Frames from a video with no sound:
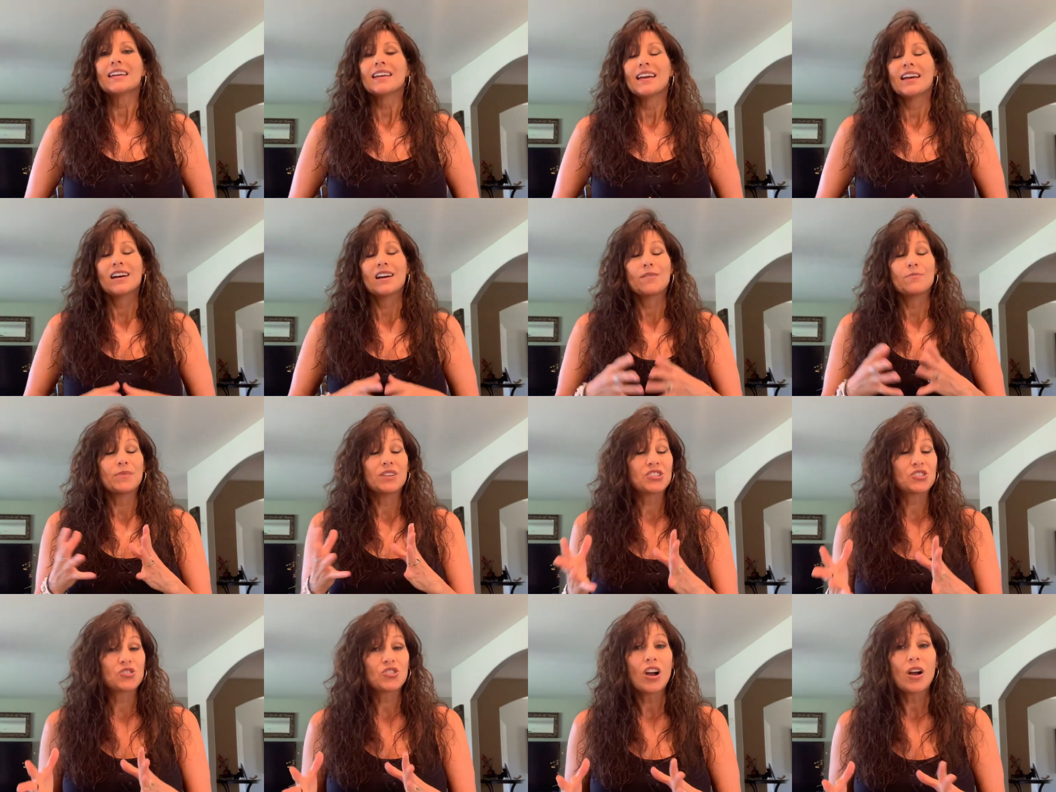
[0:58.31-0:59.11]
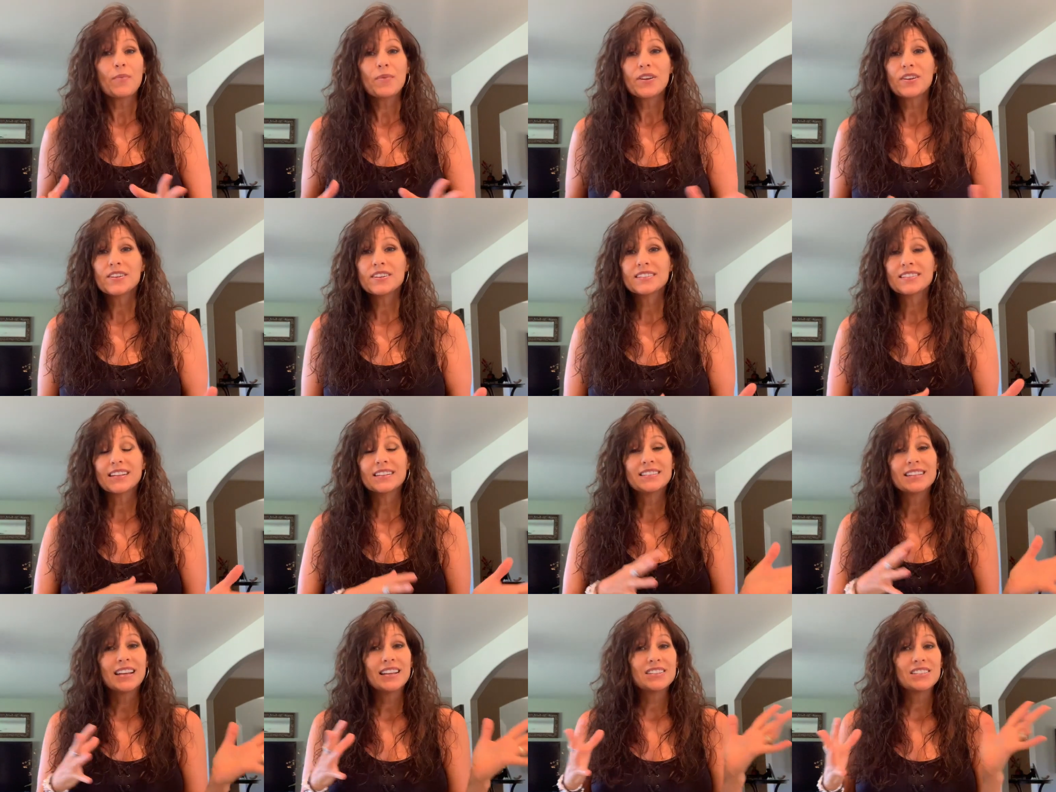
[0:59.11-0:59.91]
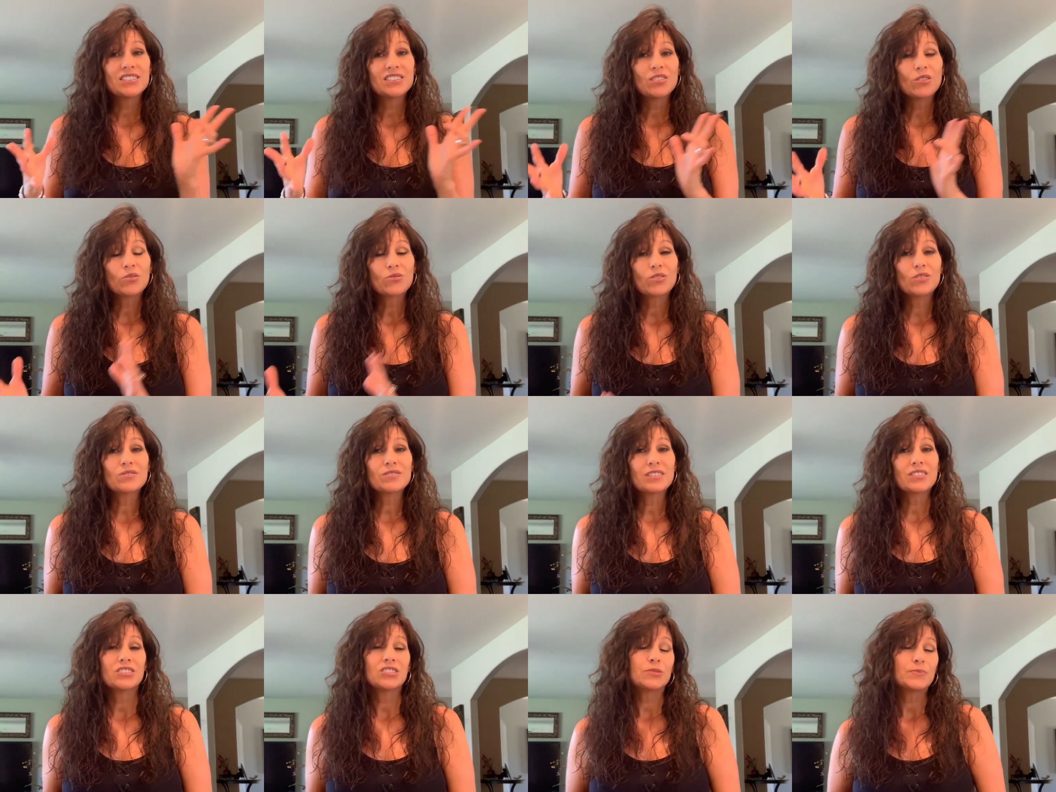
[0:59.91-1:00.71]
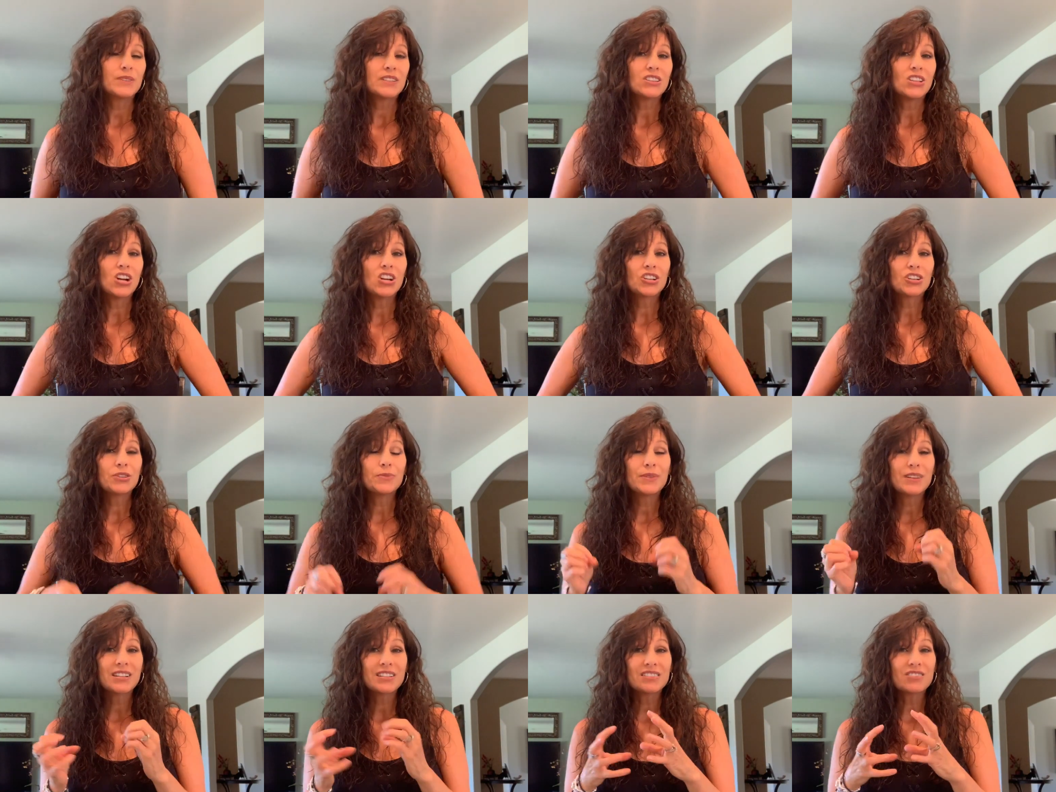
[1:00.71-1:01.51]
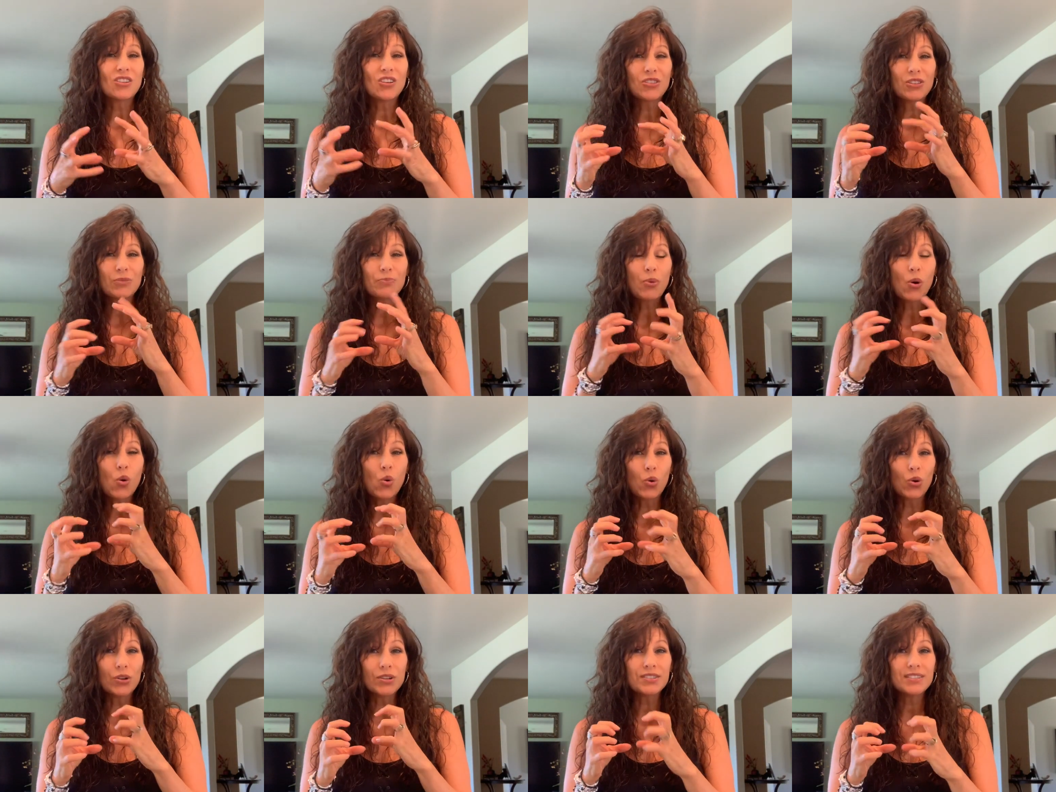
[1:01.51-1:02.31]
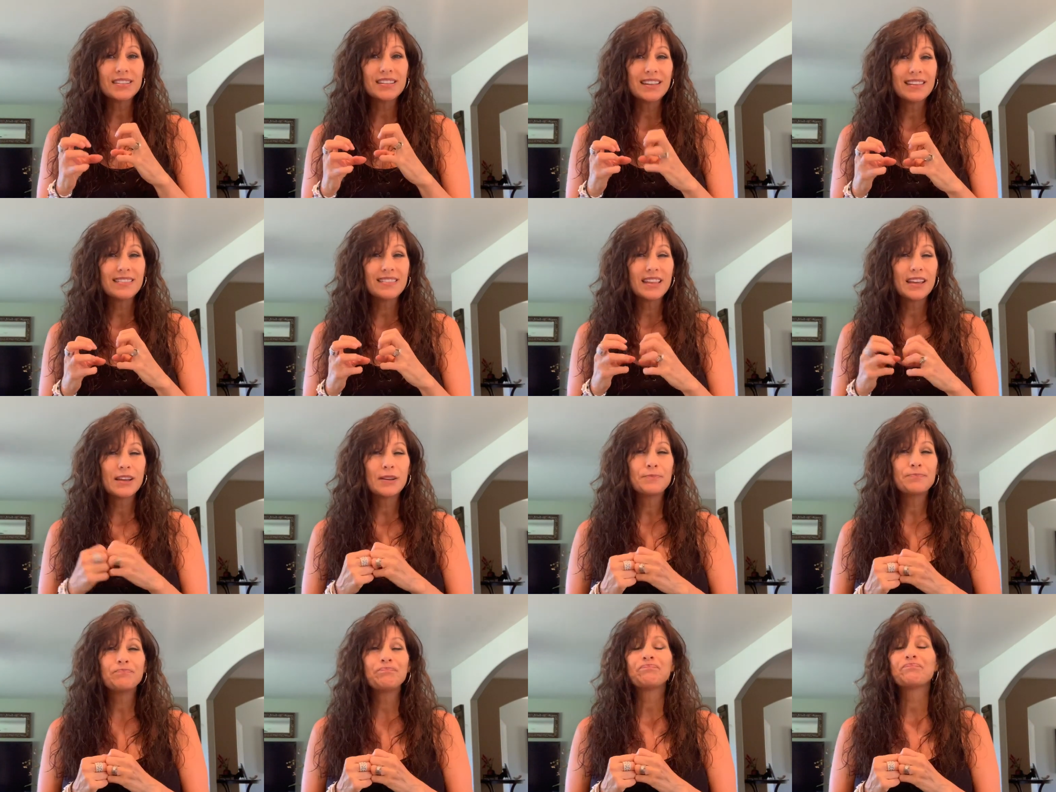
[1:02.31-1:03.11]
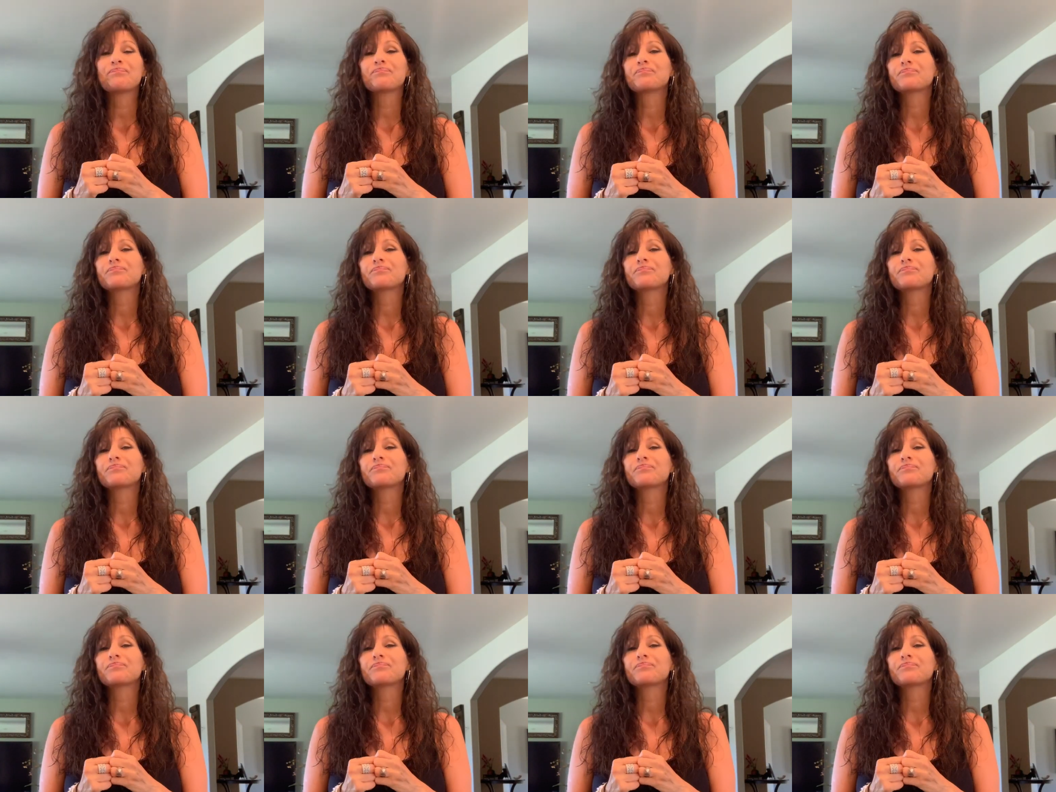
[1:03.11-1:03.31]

My strawberries, I tend to soak those a little bit longer because all the pores in them